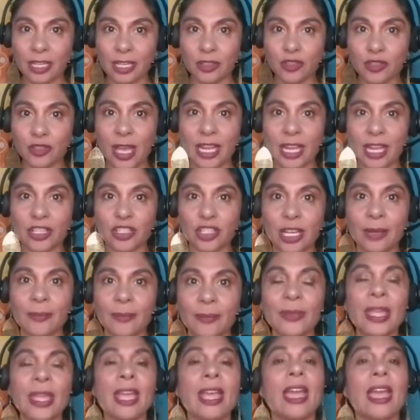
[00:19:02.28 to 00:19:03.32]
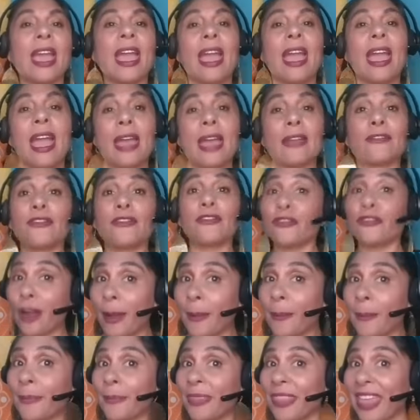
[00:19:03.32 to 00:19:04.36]
strategy. And
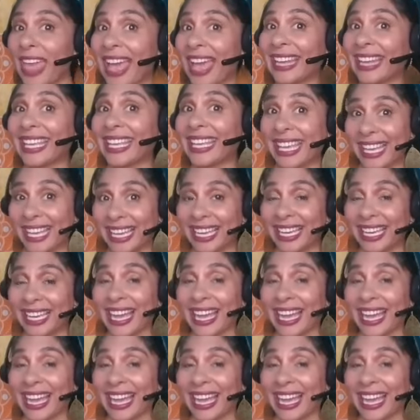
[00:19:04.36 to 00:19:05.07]
from that gig,